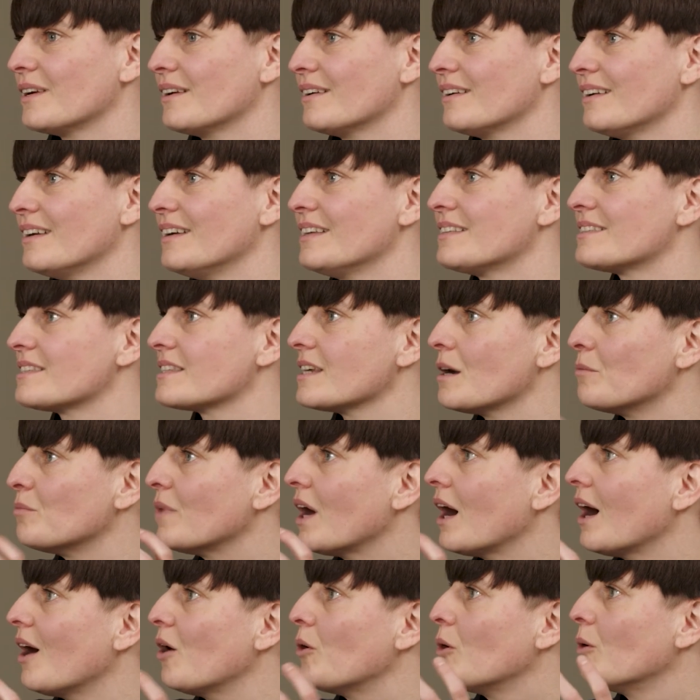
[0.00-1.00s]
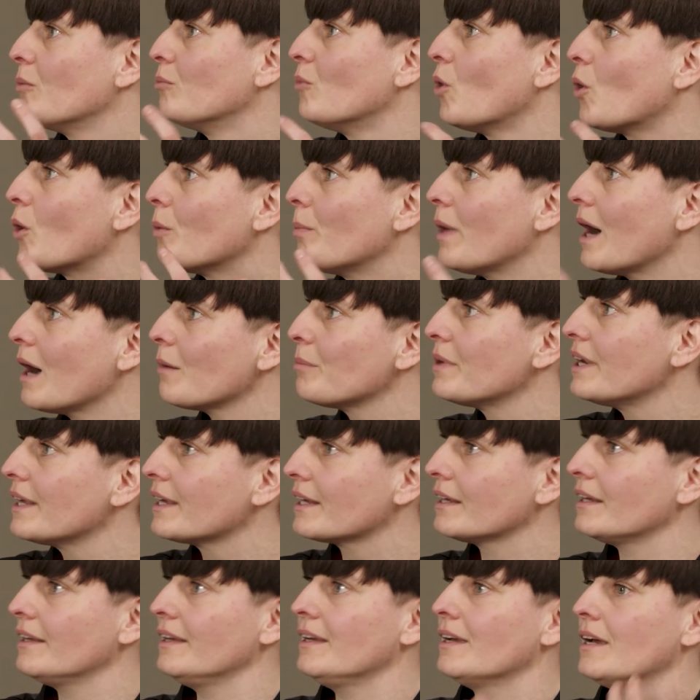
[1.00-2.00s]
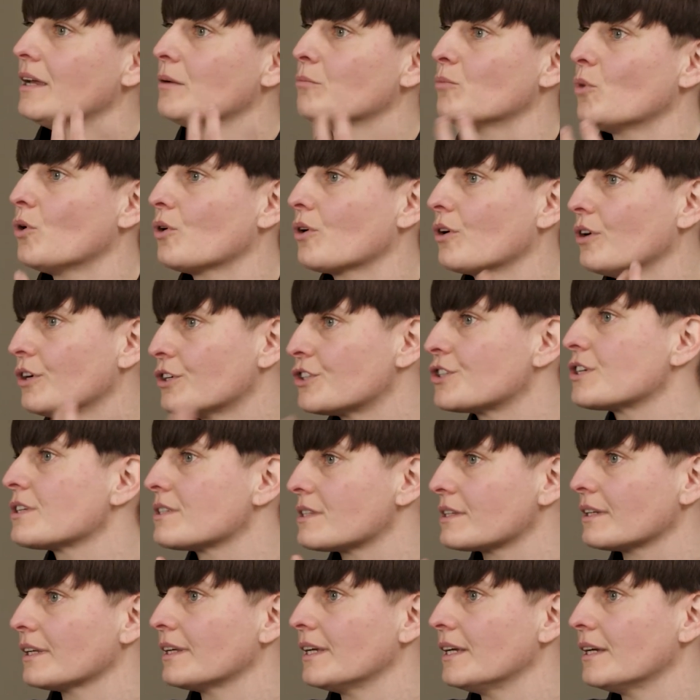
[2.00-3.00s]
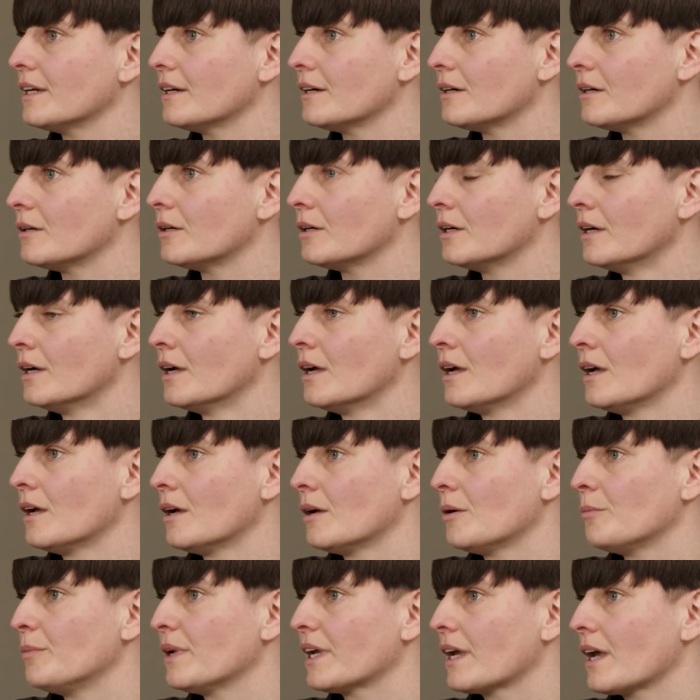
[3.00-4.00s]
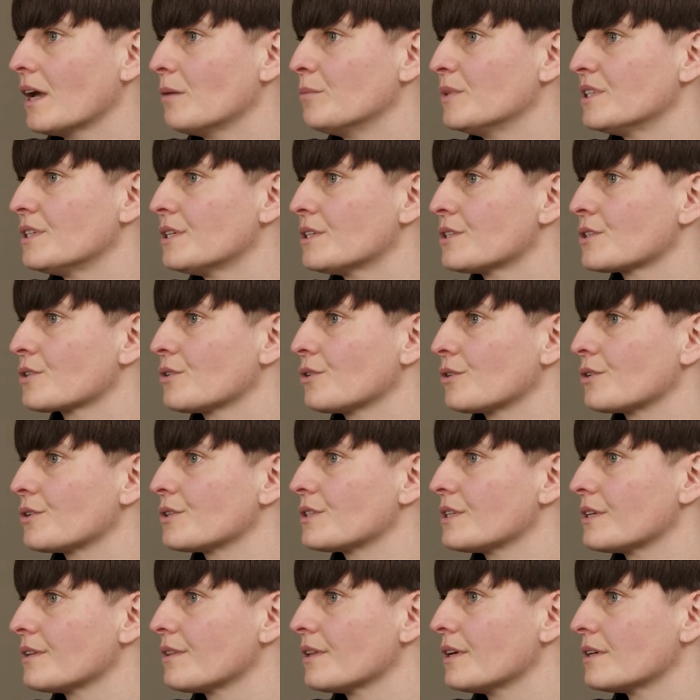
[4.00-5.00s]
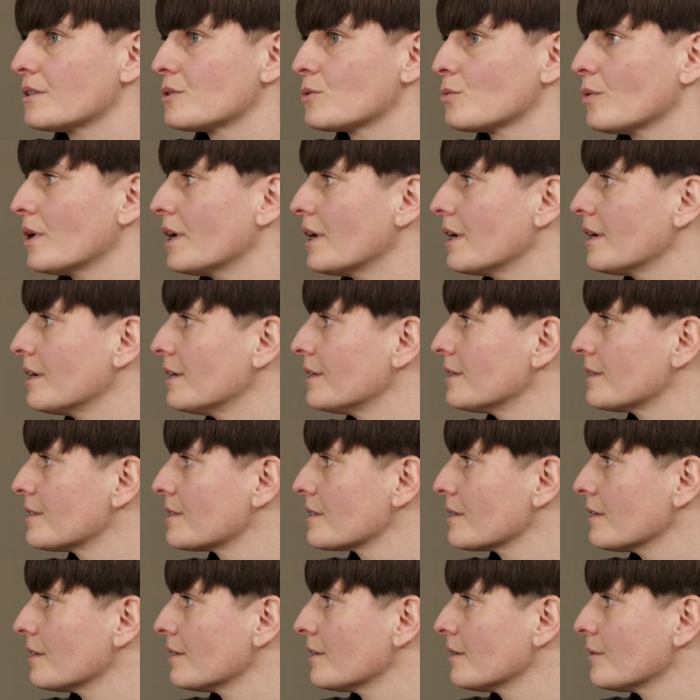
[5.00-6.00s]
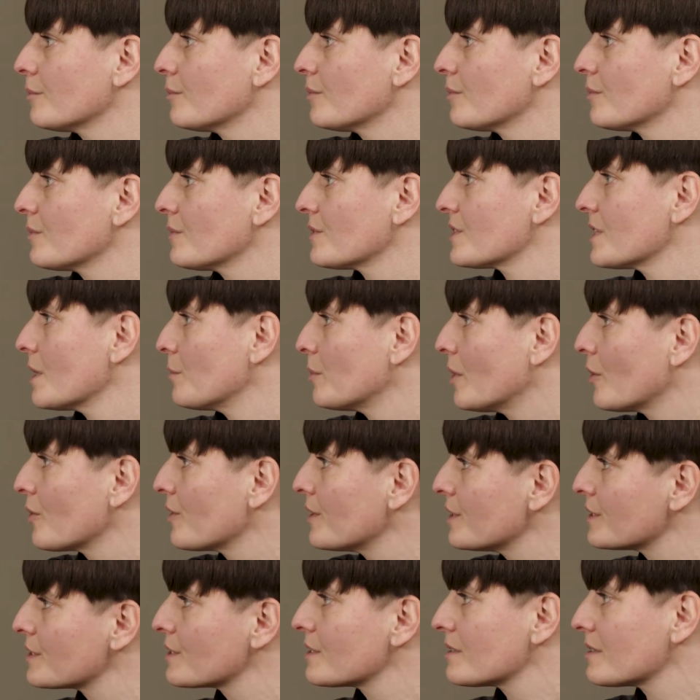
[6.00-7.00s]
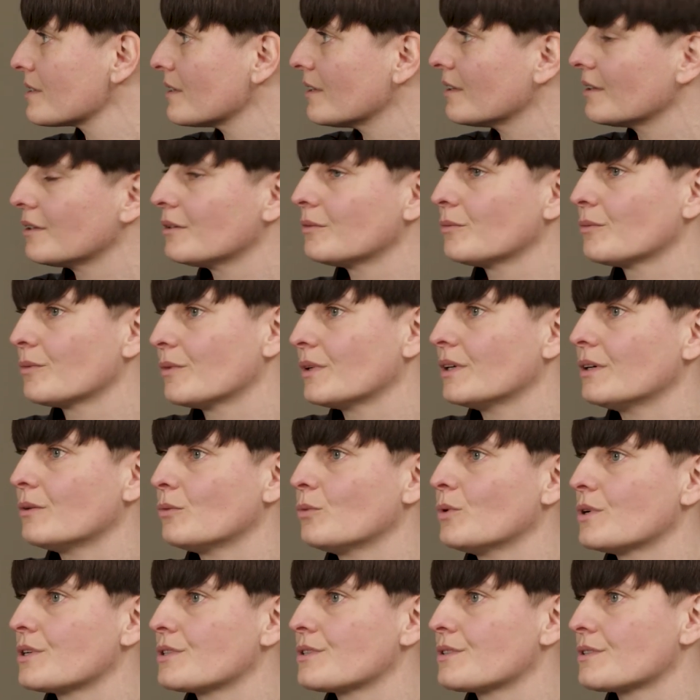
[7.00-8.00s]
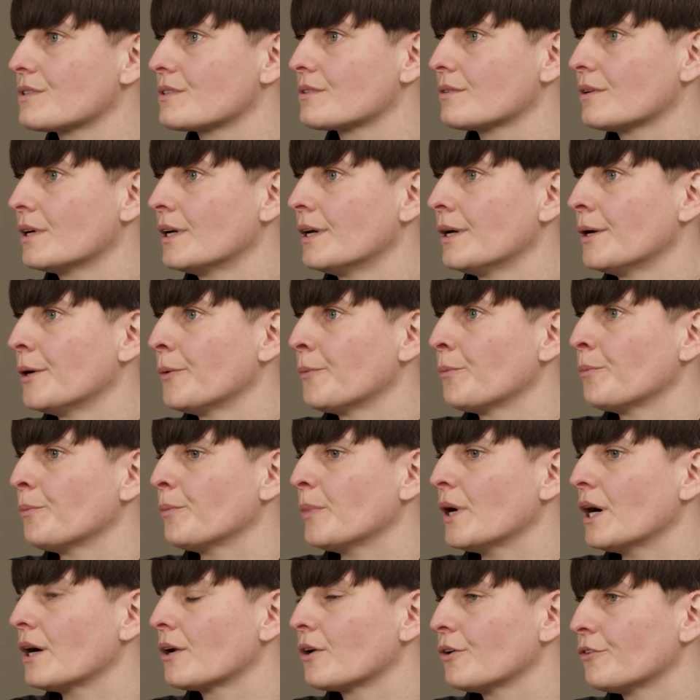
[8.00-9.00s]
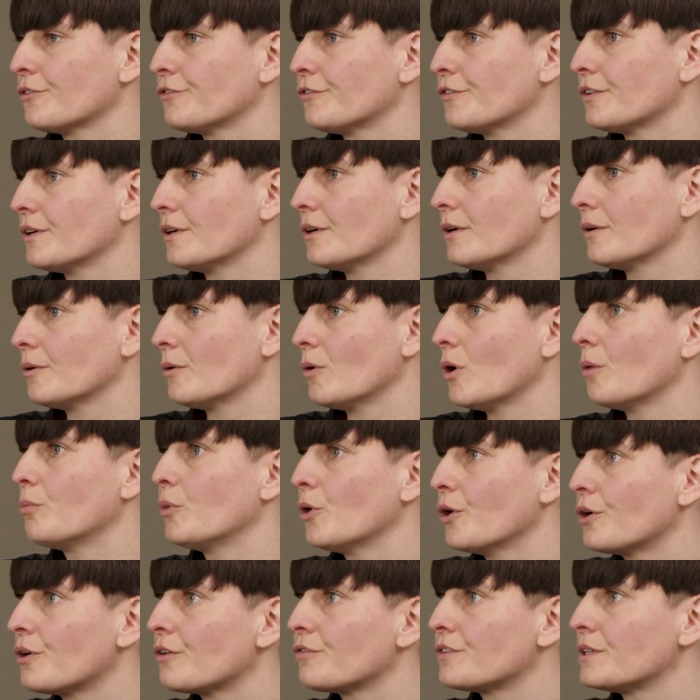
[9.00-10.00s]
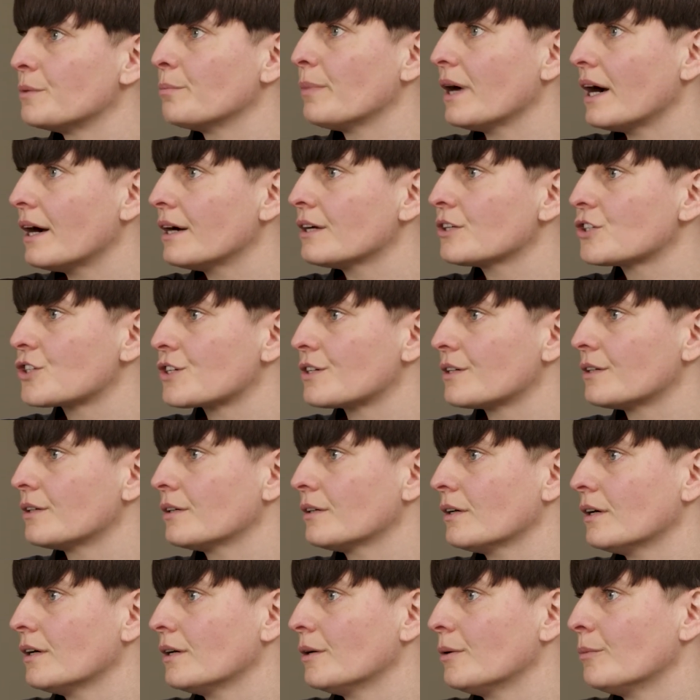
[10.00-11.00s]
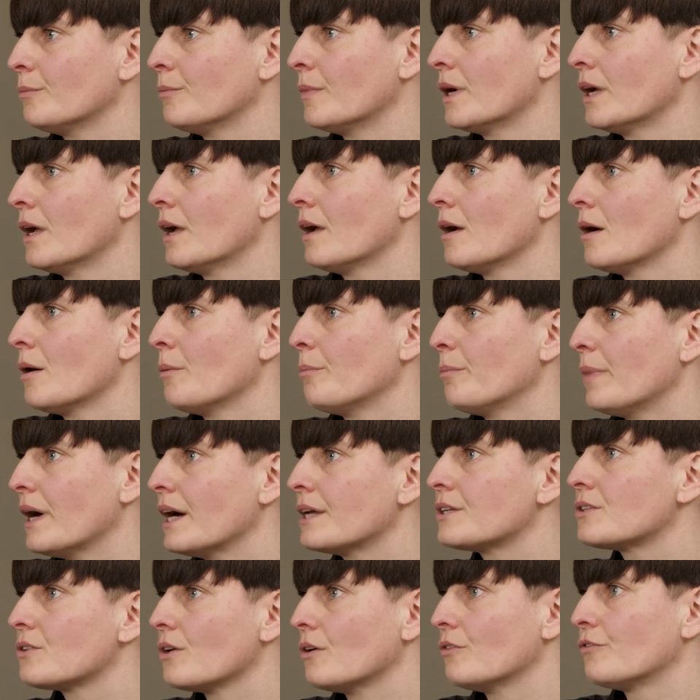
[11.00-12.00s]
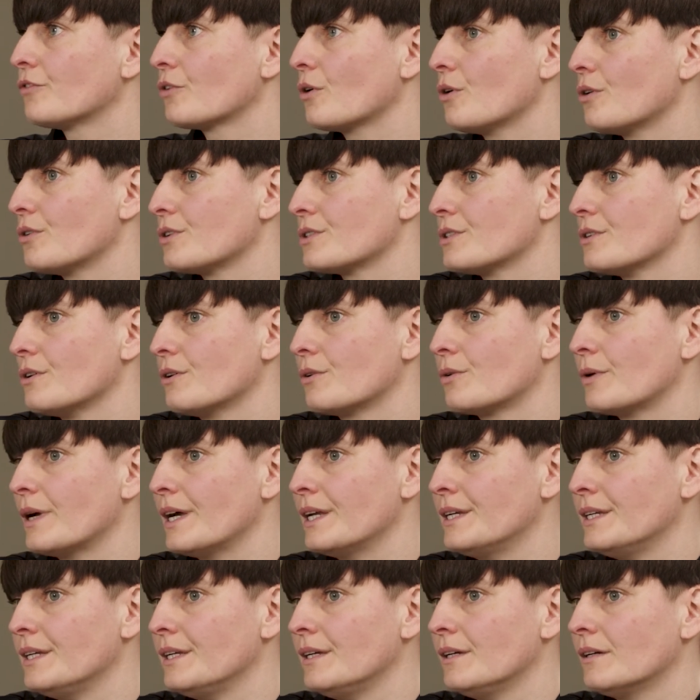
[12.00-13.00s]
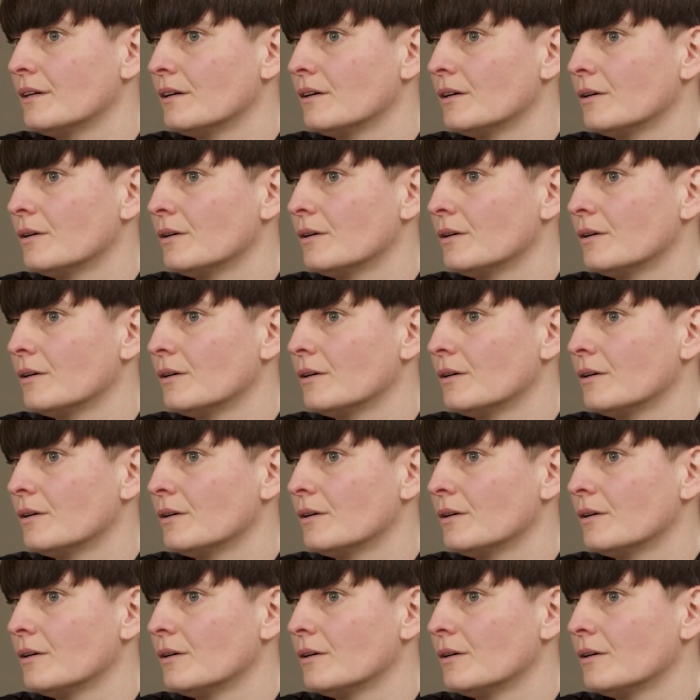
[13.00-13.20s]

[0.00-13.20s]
it somehow more publicly and more consciously became a discourse, and that's why it somehow this was part of or point of departure, but of course already